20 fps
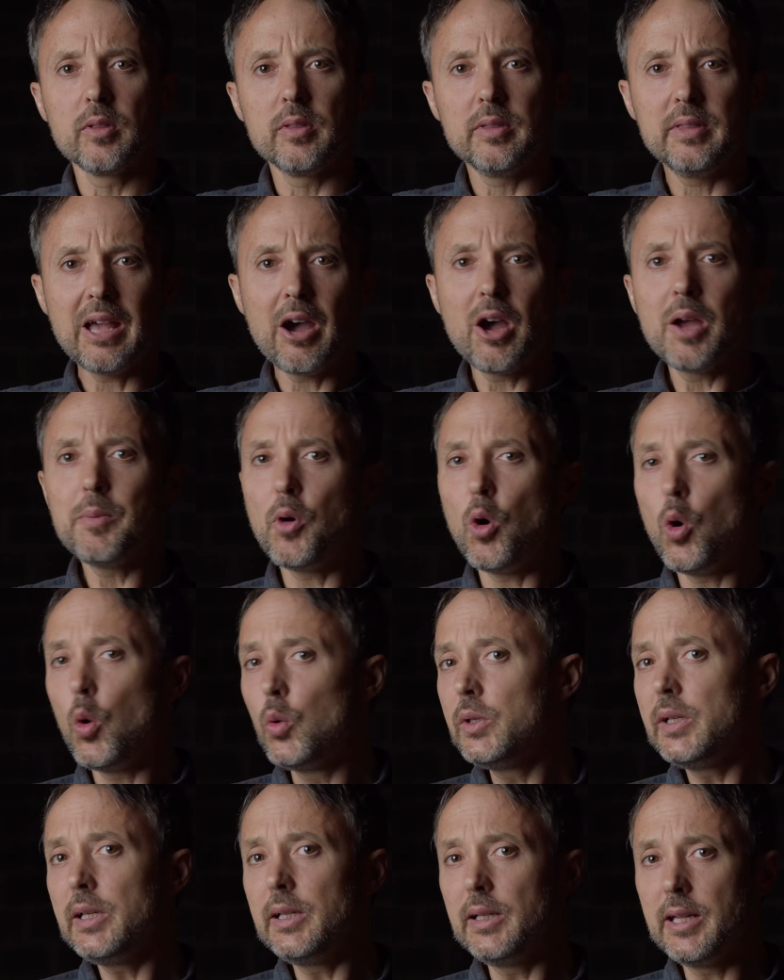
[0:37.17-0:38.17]
Now I'm
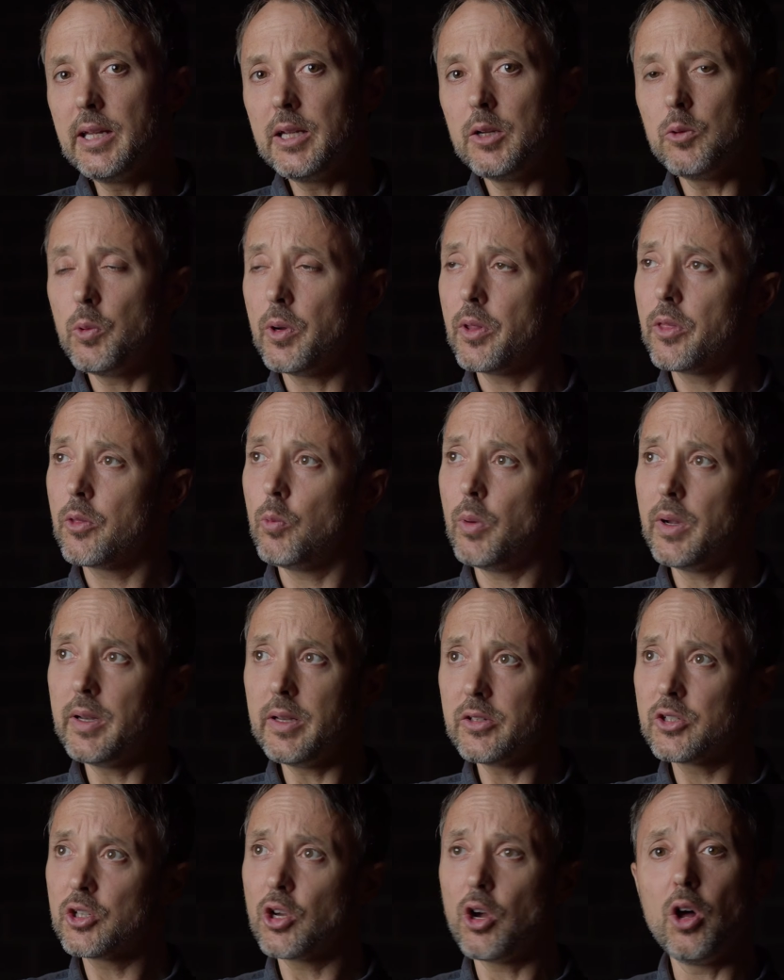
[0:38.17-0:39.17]
only lit with what
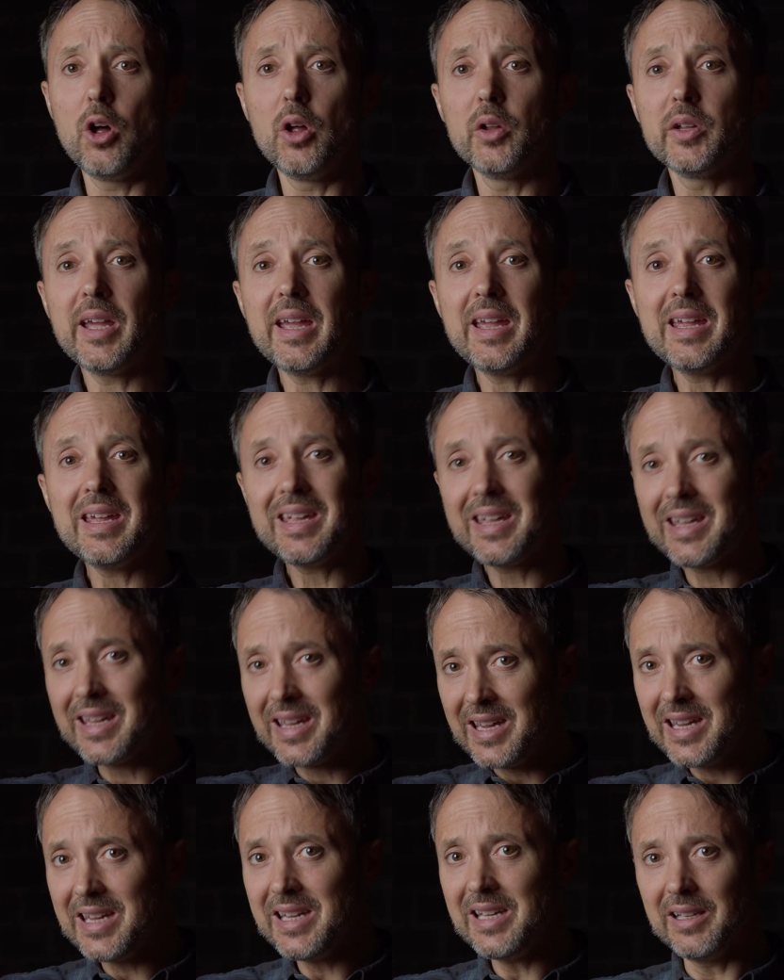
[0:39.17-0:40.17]
is called a
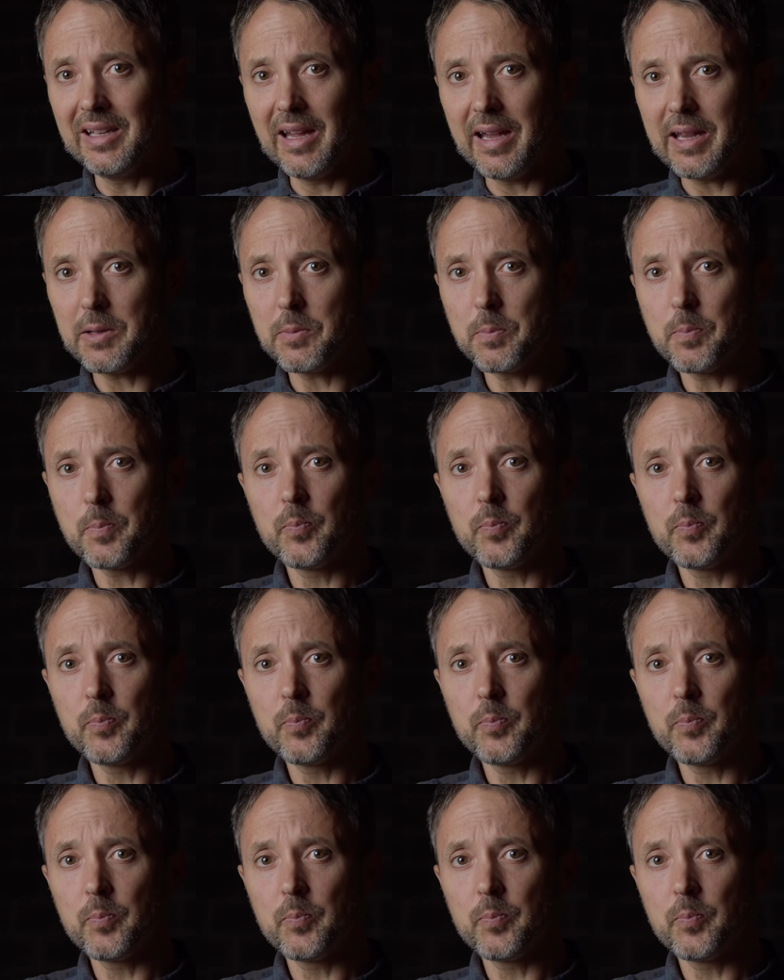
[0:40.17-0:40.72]
key light.